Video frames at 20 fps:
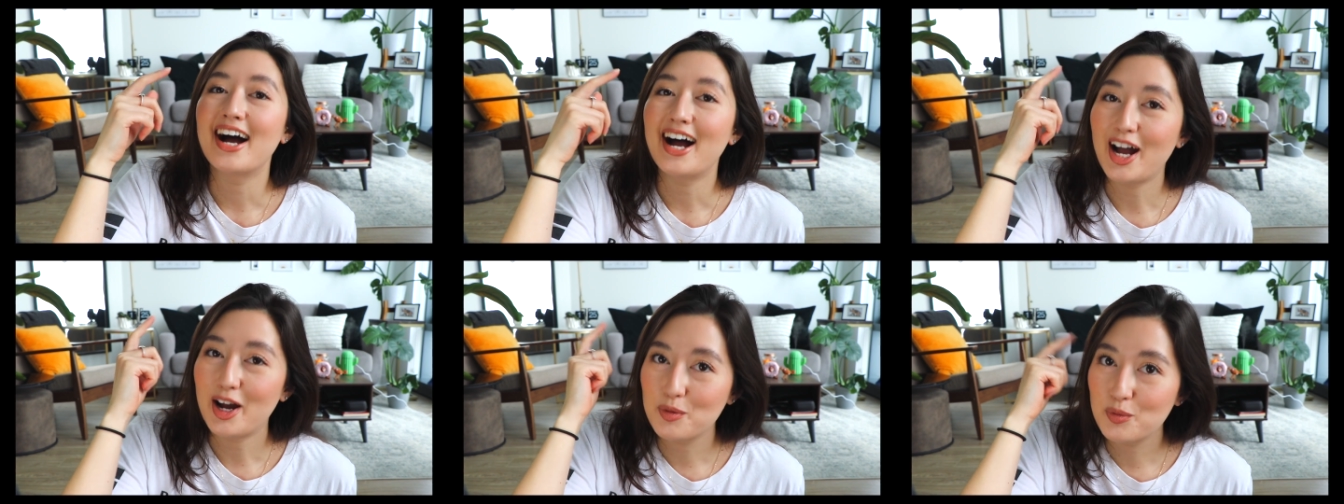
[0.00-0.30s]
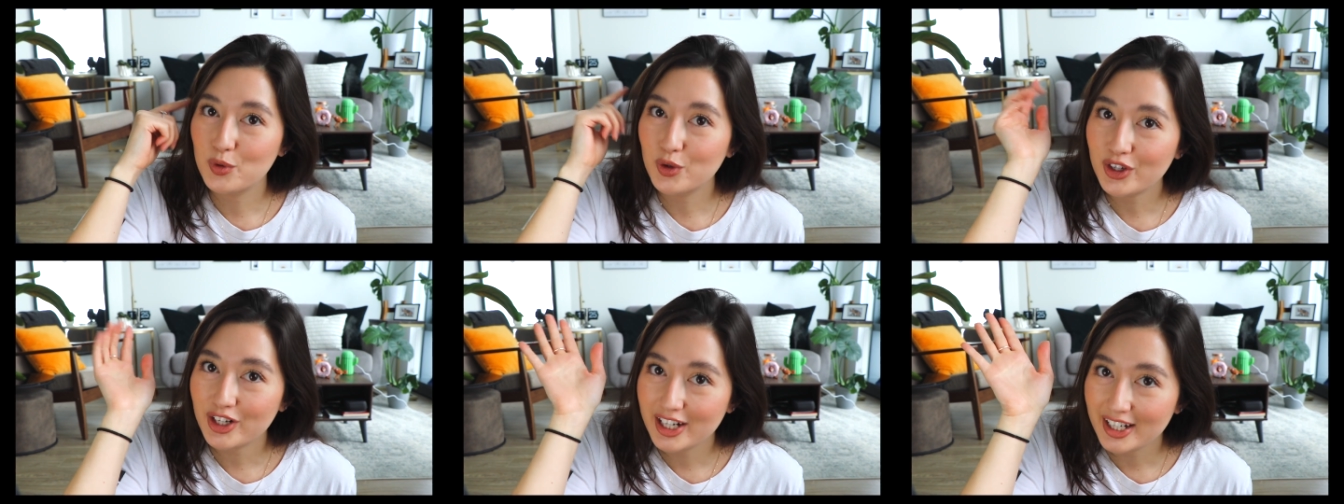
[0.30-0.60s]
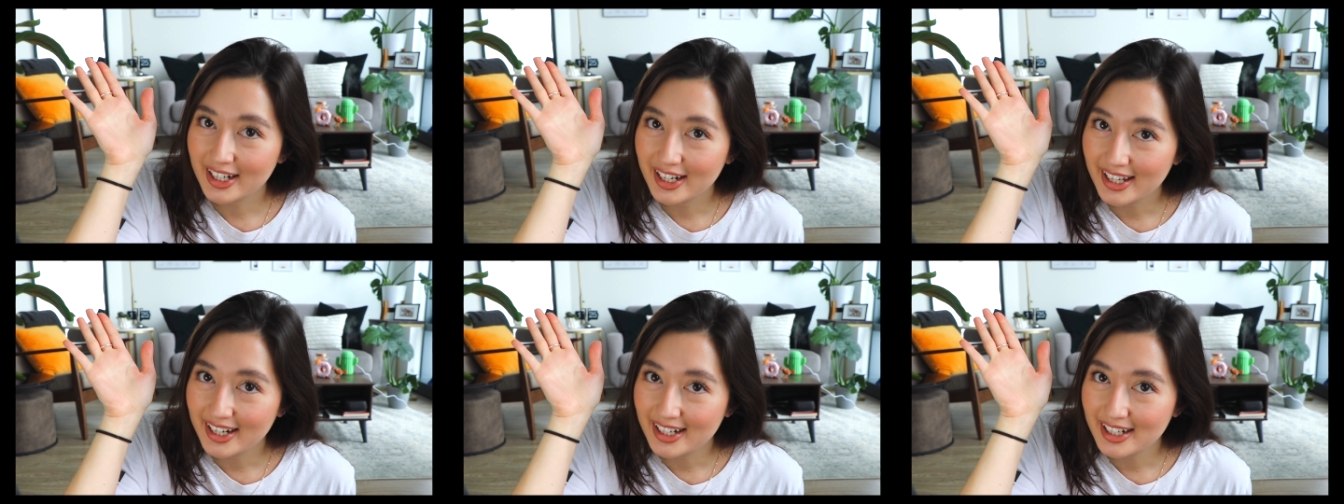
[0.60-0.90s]
I'm
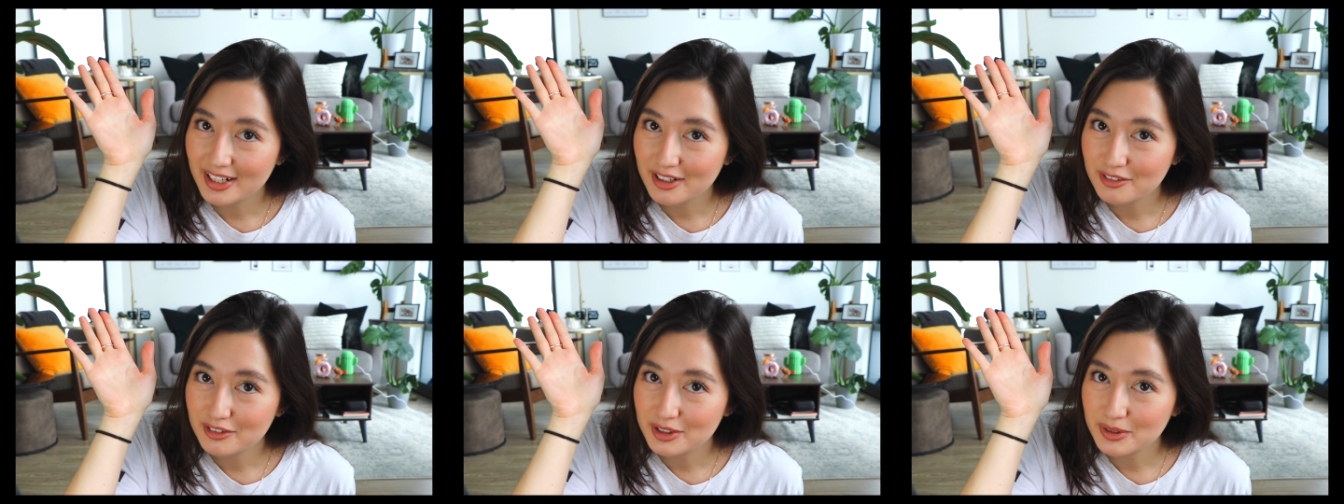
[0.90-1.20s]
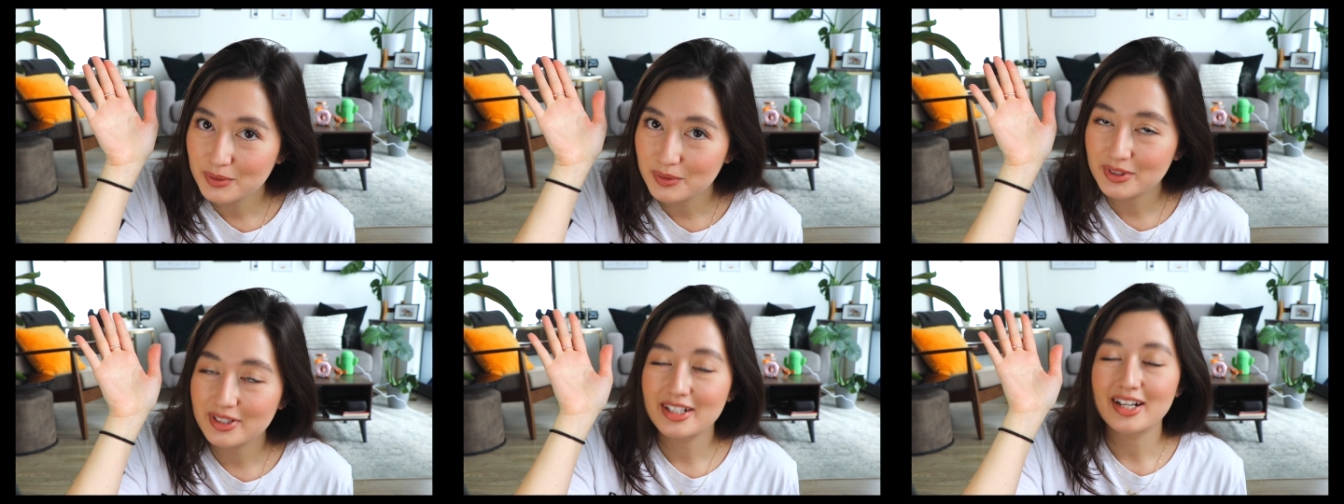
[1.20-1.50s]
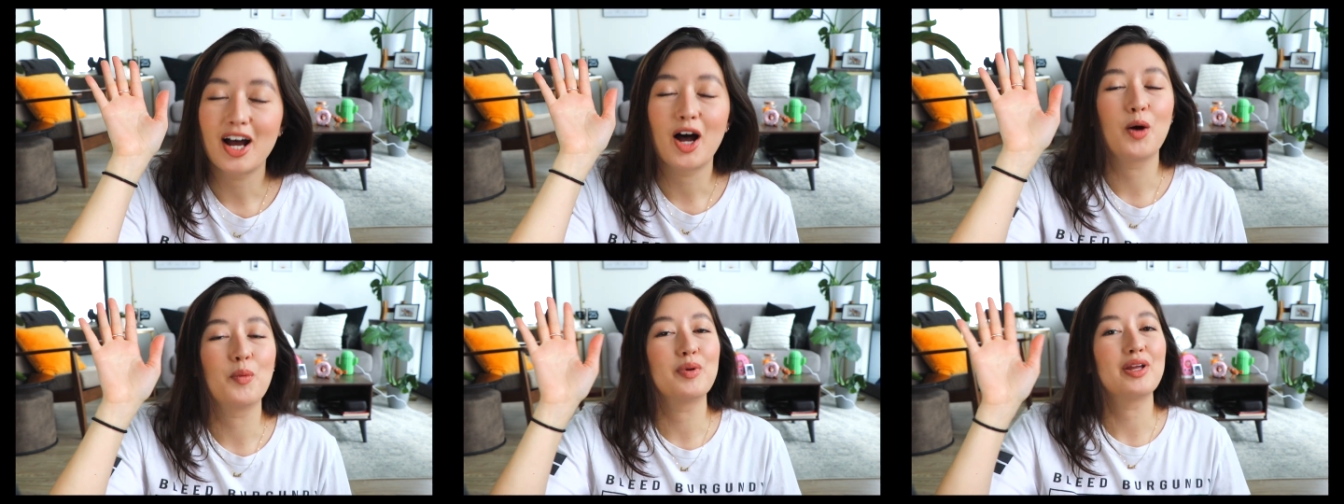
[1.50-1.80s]
working on it, everyone.
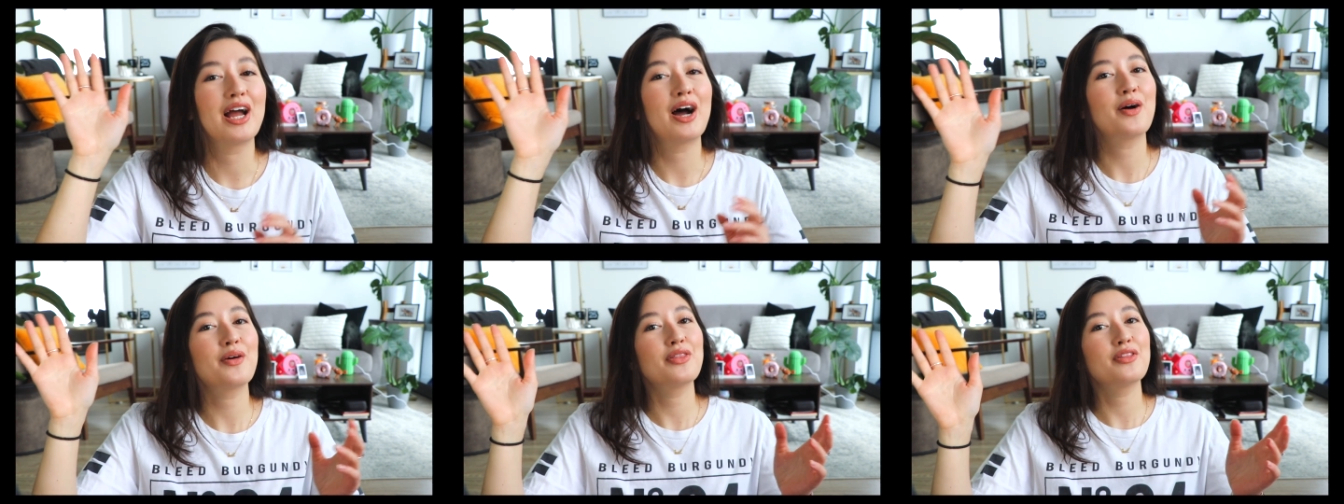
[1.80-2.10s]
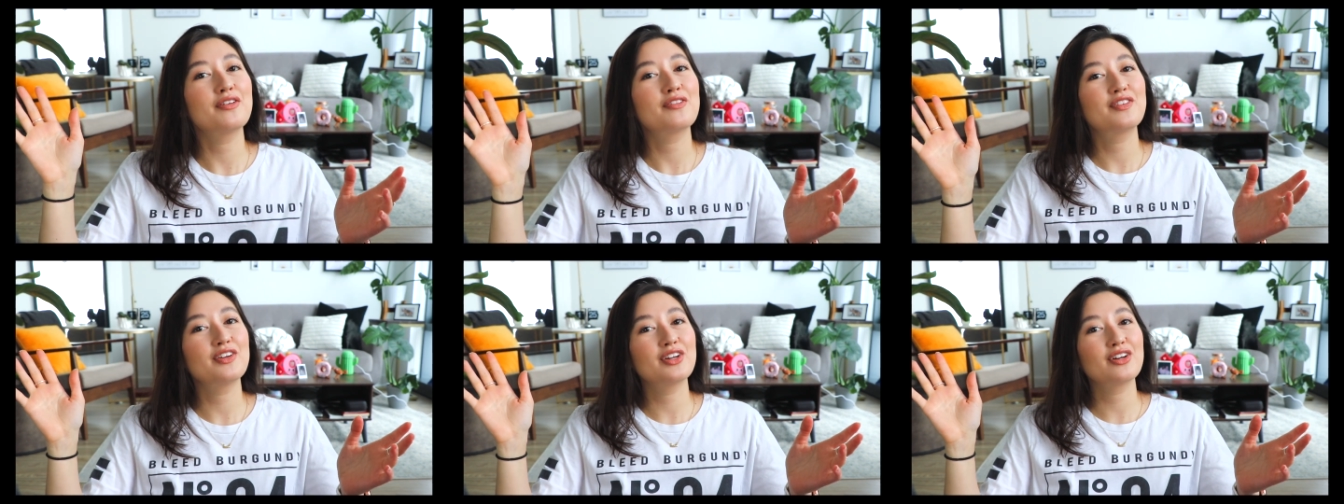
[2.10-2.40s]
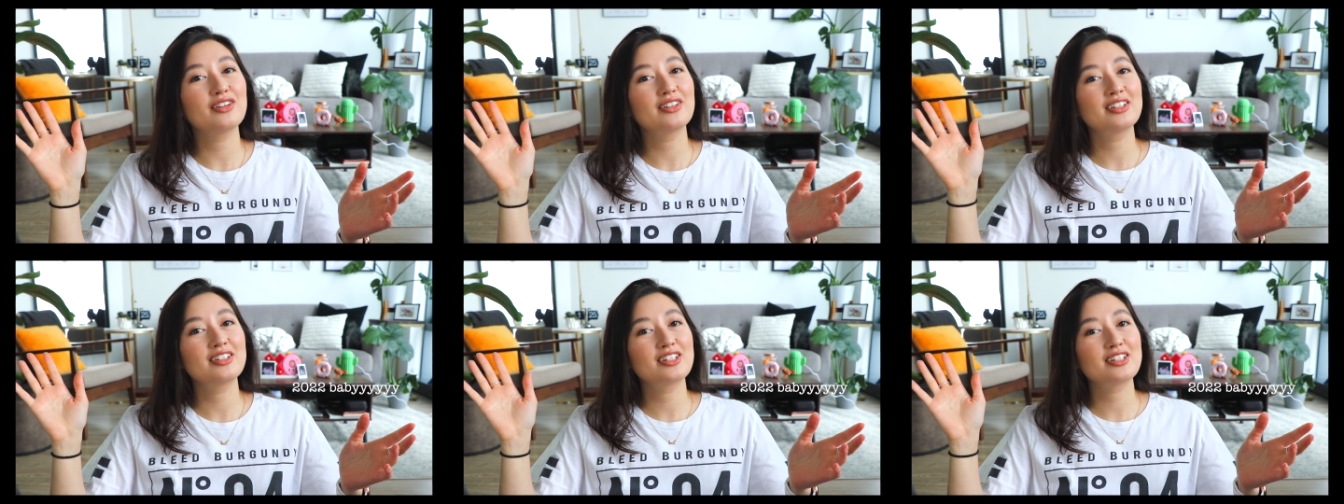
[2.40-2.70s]
I'll be out in the
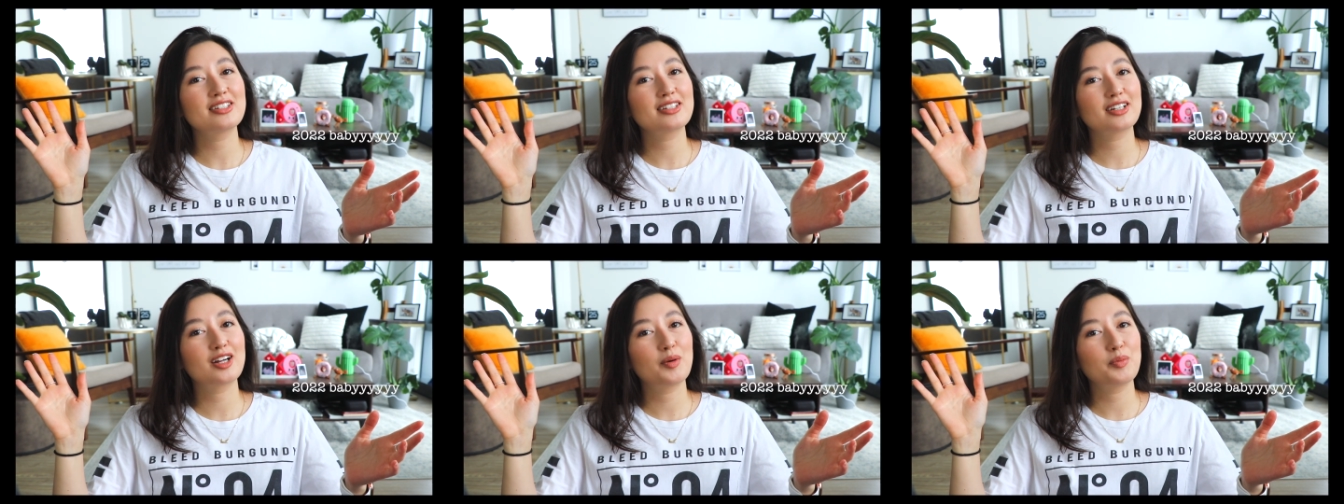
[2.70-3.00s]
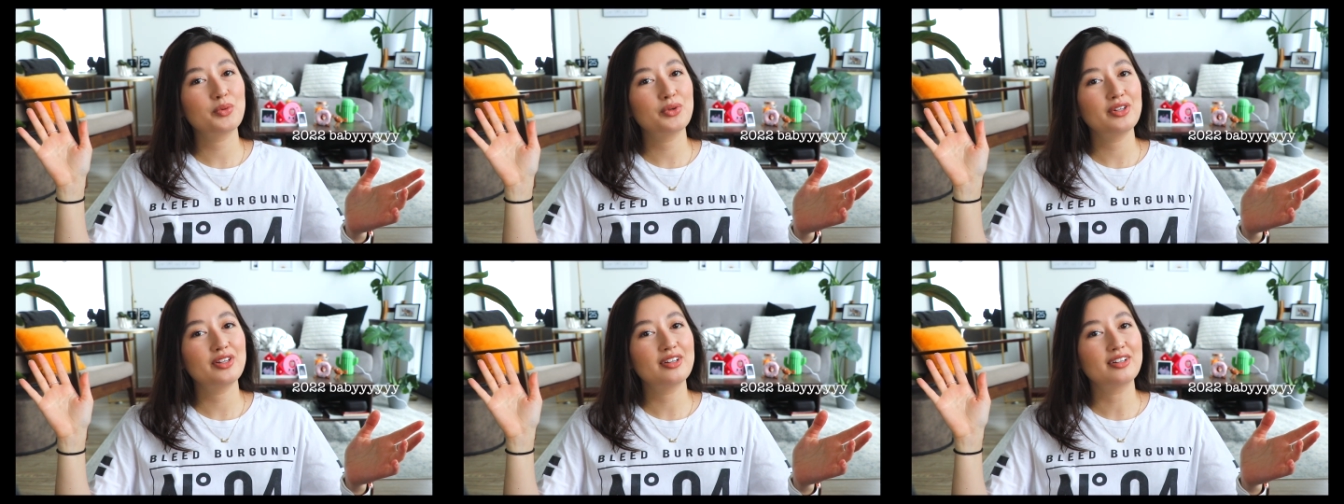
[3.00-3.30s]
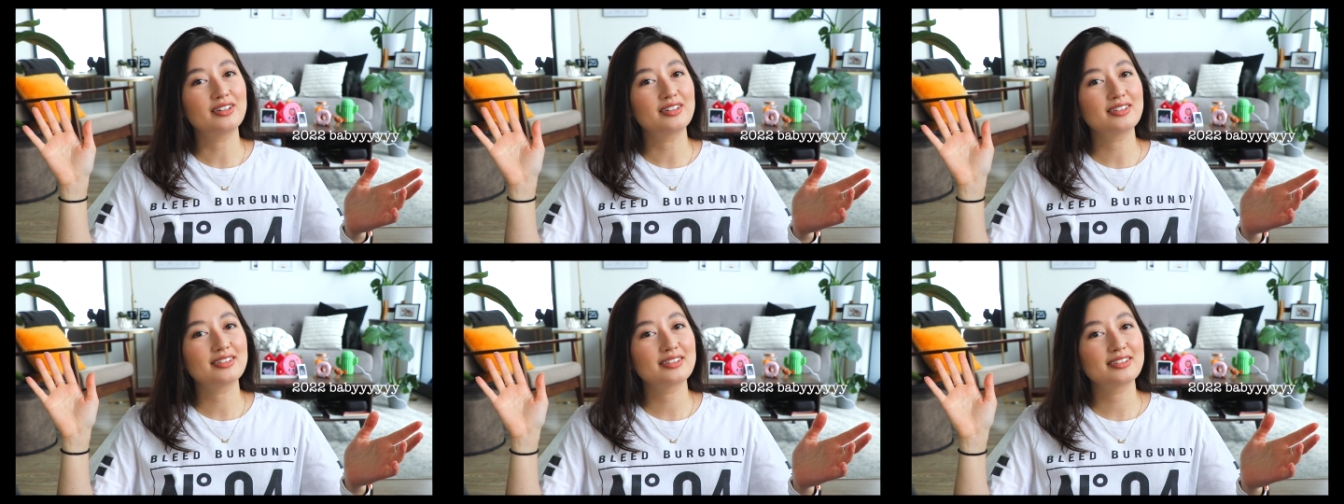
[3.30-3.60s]
field in just a couple of
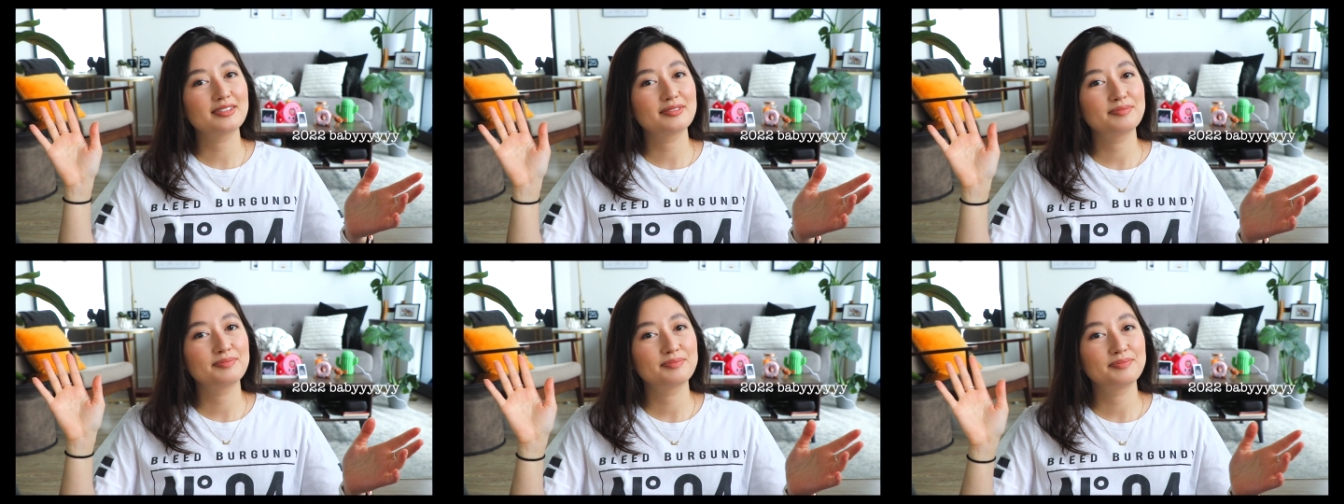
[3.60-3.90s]
years.